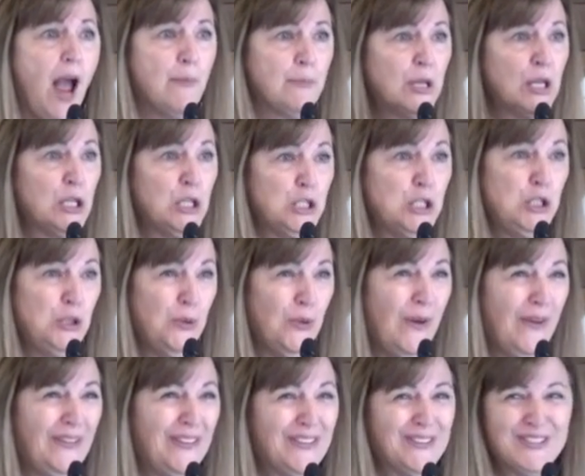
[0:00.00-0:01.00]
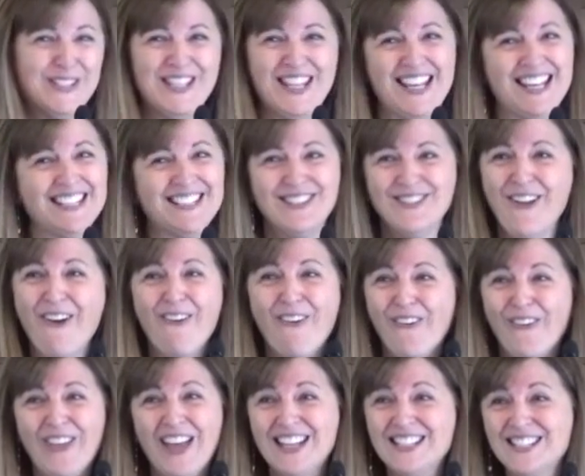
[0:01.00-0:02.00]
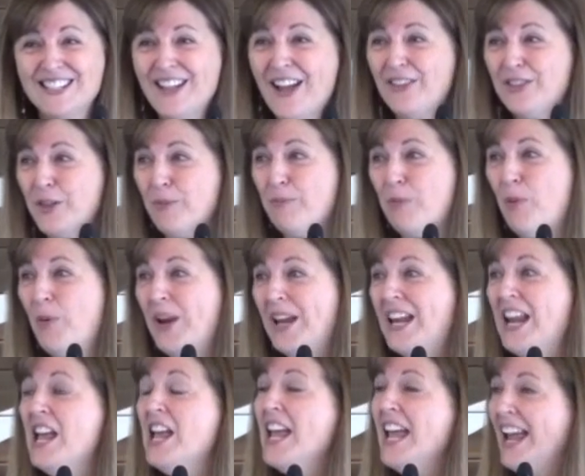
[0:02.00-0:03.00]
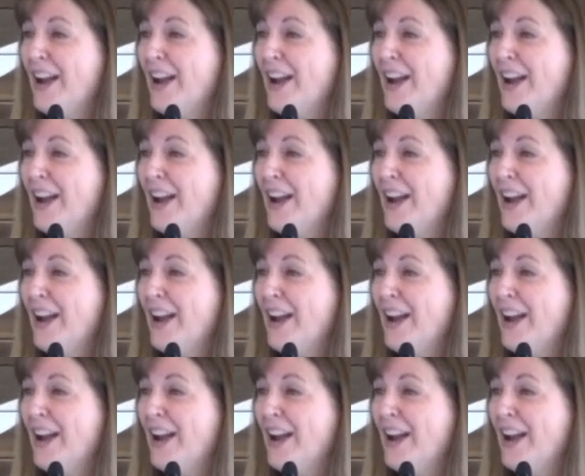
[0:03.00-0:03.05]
I'm going to do all those things. No, that's not the point.